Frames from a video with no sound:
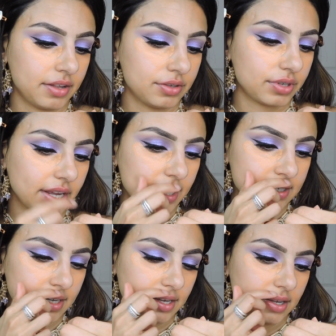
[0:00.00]
So I guess
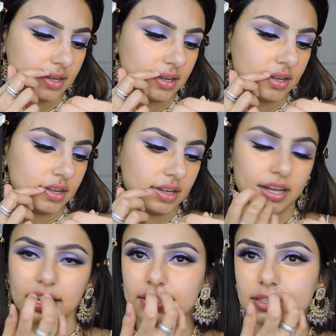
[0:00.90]

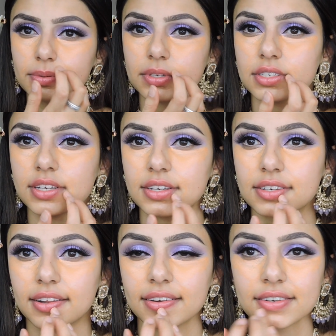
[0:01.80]
it's supposed to change
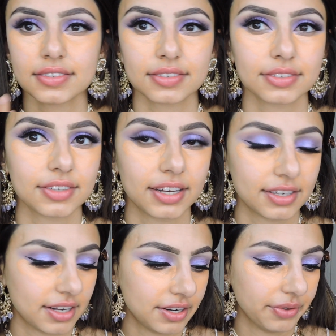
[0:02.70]
colors? I
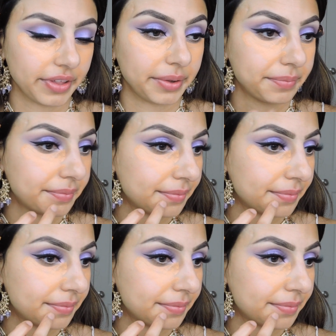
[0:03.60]
did not know that.